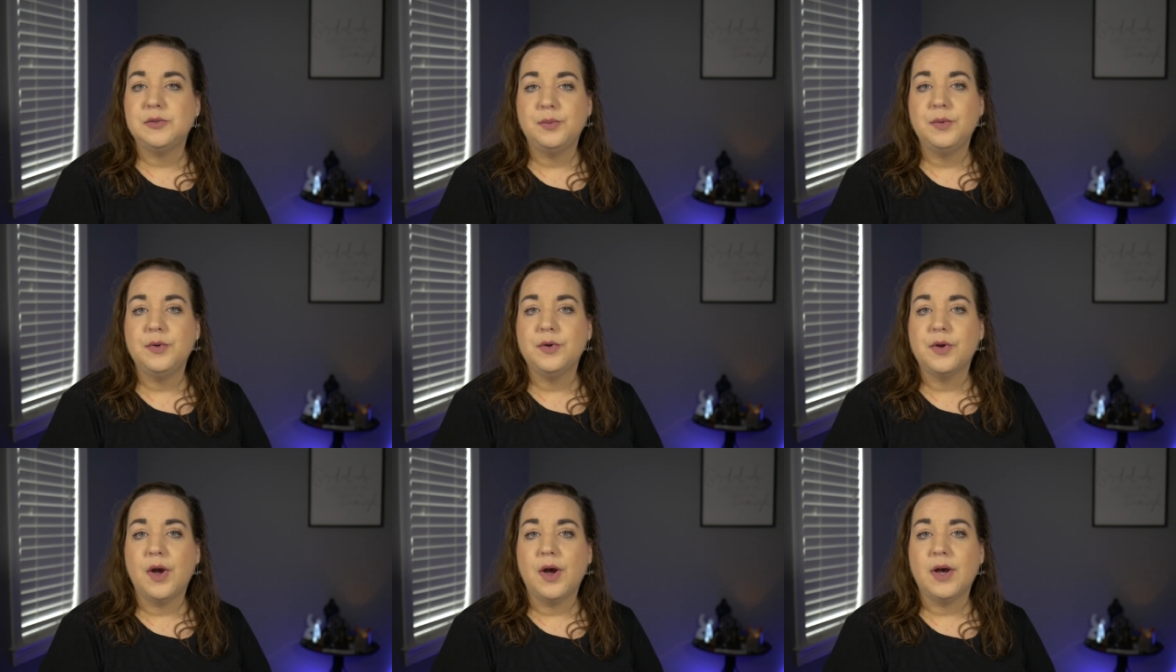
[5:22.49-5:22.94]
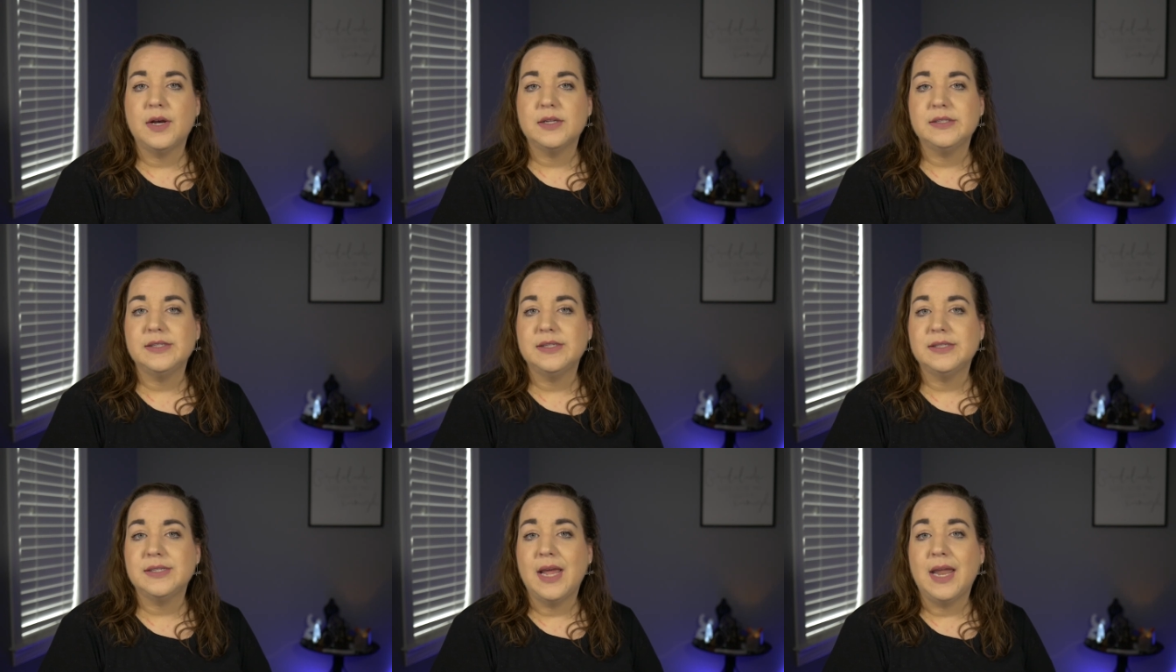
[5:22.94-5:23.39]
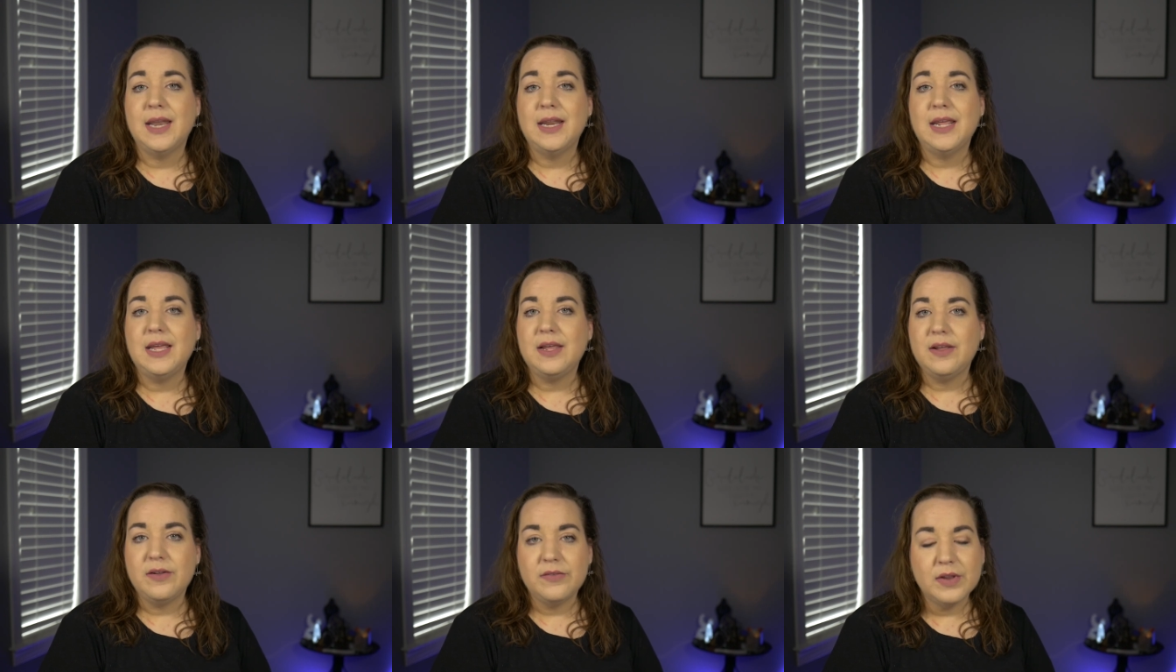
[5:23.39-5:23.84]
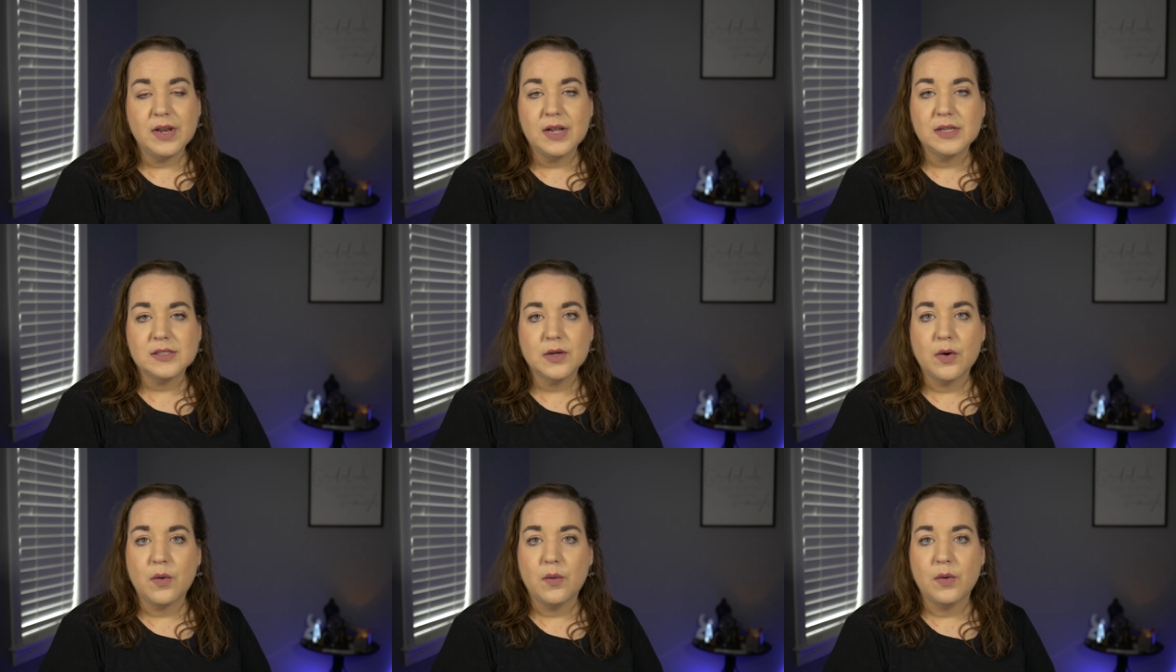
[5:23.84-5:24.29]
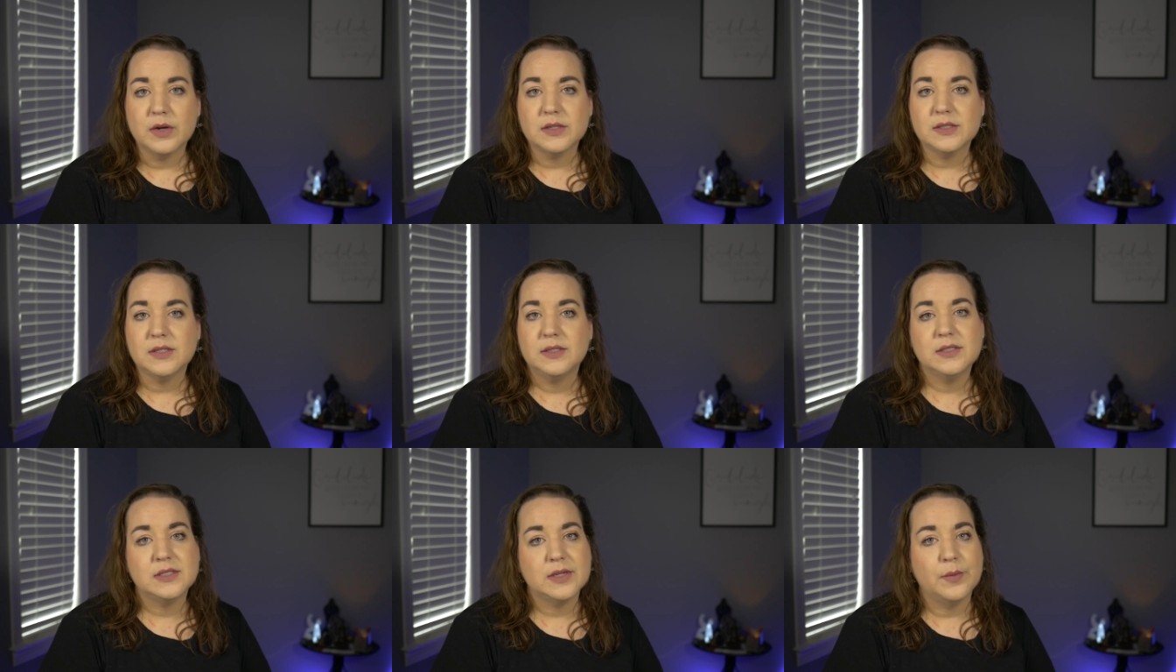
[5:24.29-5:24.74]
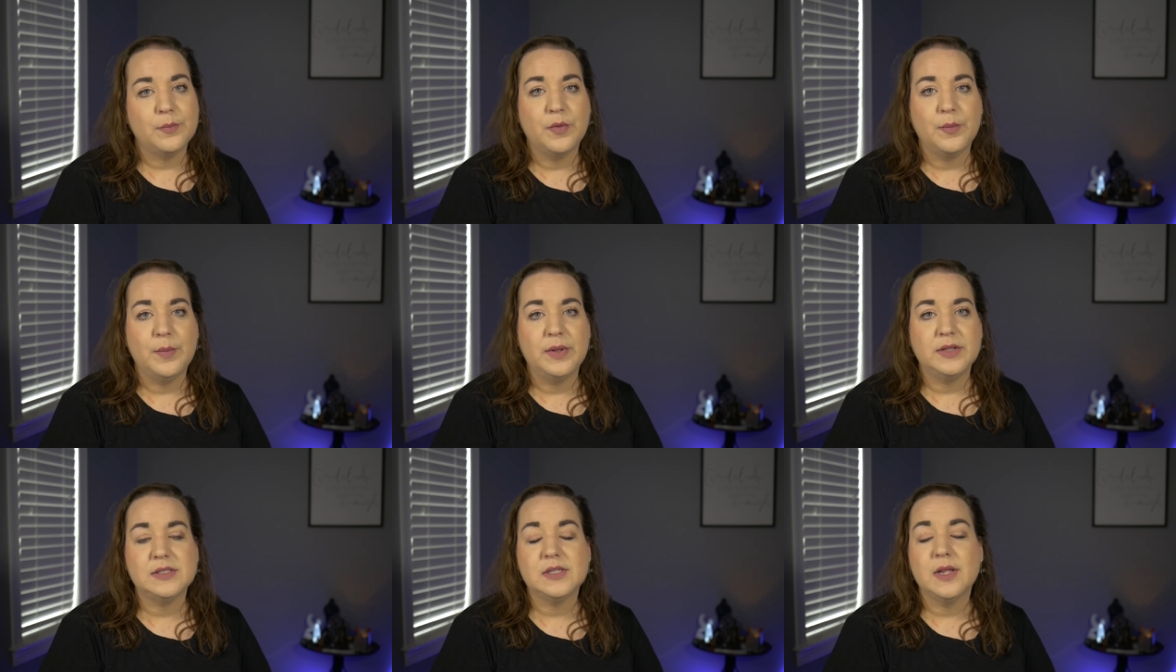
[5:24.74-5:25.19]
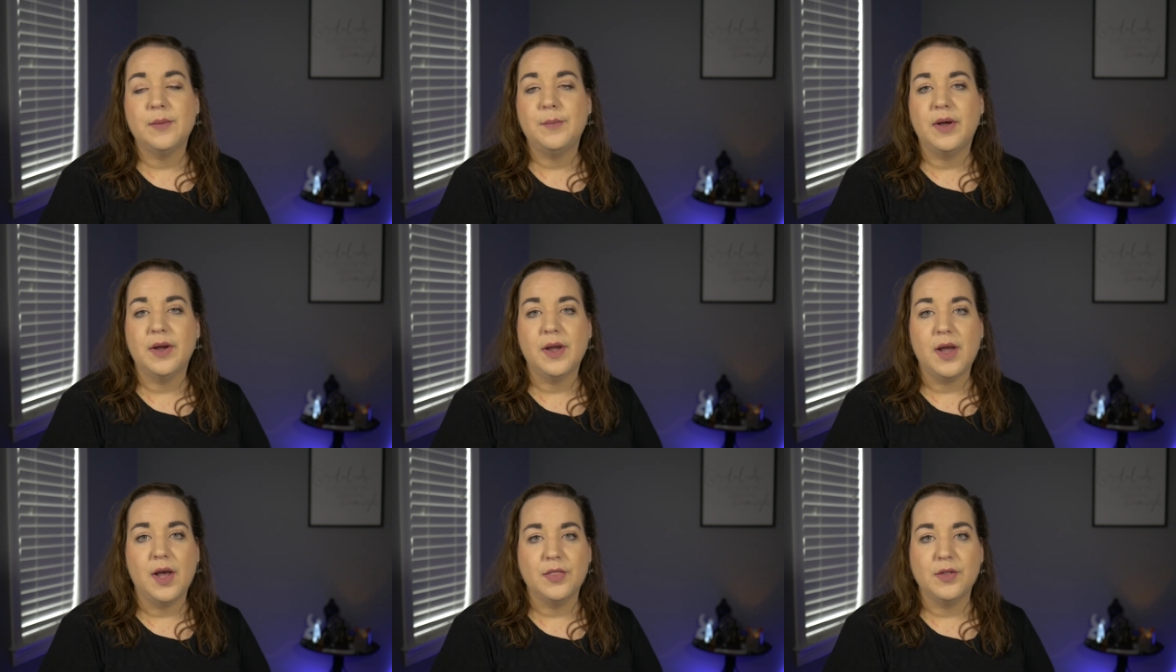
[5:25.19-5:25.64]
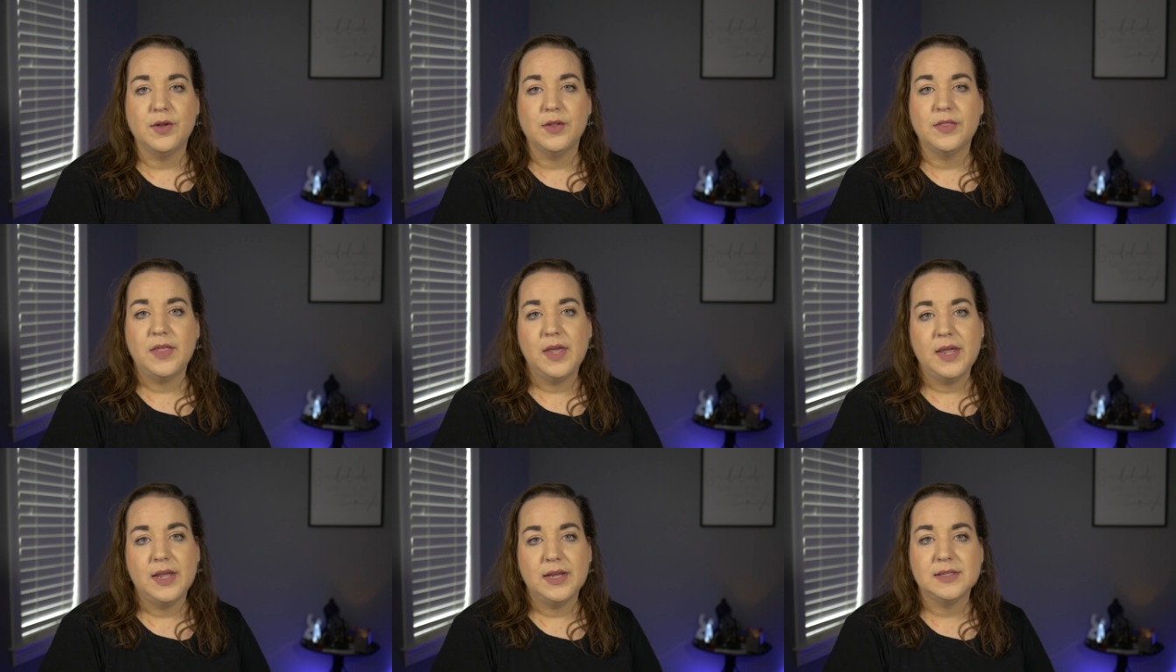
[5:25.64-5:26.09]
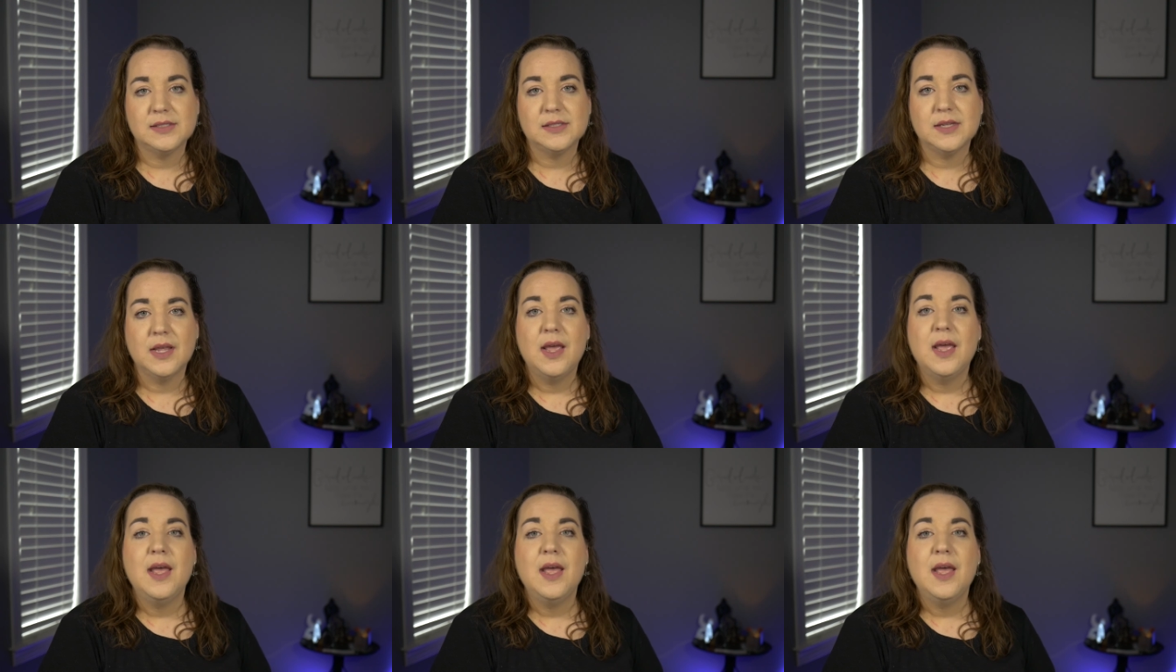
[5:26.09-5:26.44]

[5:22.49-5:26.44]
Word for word: root causes, and even has a course on supplements, among other things.